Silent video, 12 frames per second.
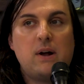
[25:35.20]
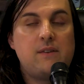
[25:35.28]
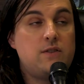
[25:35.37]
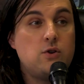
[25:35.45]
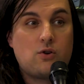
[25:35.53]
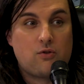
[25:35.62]
But
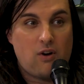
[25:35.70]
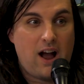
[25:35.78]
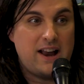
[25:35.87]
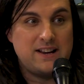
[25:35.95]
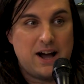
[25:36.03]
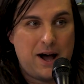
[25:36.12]
if you
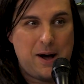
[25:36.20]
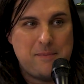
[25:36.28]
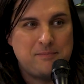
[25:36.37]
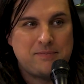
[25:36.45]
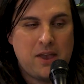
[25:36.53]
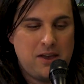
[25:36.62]
grind
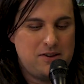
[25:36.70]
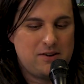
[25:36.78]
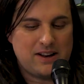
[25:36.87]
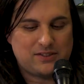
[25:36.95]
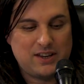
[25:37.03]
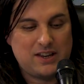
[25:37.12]
up, you
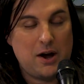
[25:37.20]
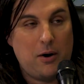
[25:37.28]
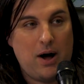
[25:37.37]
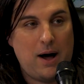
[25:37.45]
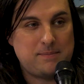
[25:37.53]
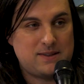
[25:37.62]
can actually
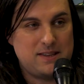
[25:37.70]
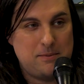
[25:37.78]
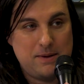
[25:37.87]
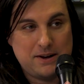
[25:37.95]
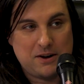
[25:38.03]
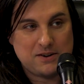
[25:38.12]
go up to the
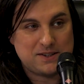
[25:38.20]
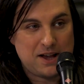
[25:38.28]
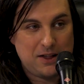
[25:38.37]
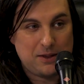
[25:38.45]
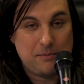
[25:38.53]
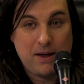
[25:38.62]
Midgar
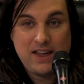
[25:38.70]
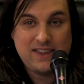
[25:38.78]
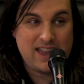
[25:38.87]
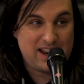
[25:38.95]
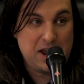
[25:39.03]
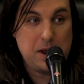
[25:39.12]
Zalem,
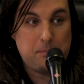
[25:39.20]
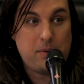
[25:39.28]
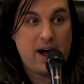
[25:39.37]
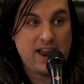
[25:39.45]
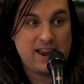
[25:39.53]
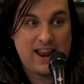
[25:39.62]
get hit
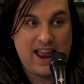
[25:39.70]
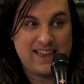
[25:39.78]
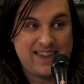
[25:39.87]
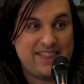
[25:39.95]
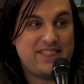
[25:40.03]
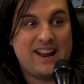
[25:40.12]
by it,
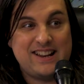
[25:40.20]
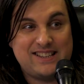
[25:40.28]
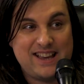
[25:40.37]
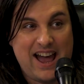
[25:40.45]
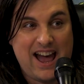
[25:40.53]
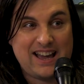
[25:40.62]
and get that
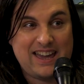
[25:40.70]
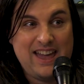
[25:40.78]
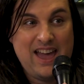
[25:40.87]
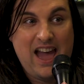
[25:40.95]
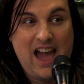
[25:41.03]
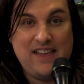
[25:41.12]
attack.
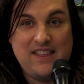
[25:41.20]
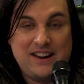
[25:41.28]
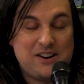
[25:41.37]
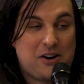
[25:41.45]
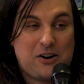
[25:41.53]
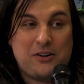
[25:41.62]
And
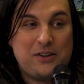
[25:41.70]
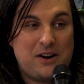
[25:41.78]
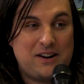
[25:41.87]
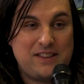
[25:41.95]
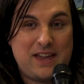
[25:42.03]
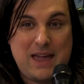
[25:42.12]
then early
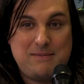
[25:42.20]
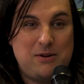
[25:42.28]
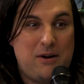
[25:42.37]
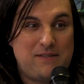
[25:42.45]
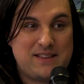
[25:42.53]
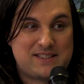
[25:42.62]
on in the game,
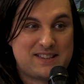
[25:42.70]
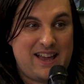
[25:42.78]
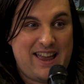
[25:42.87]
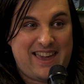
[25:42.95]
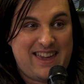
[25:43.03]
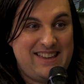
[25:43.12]
you have this
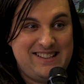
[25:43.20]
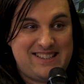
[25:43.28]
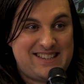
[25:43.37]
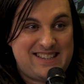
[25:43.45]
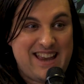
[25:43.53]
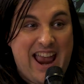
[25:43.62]
like
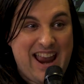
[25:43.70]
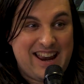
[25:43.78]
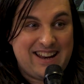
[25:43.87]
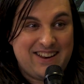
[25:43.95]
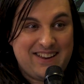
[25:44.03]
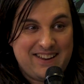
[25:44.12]

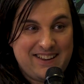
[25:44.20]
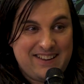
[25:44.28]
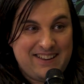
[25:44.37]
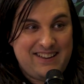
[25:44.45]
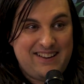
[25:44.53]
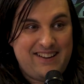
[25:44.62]
insane
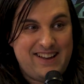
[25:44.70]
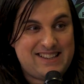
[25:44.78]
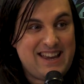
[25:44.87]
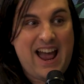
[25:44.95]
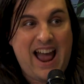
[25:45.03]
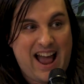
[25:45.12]

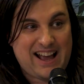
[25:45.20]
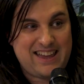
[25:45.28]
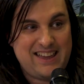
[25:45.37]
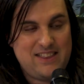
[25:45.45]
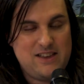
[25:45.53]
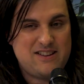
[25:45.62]
attack
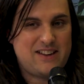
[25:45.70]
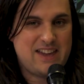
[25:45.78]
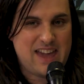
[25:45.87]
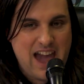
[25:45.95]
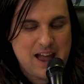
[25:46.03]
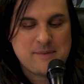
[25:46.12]
that you can
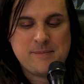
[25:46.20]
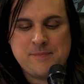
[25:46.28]
get.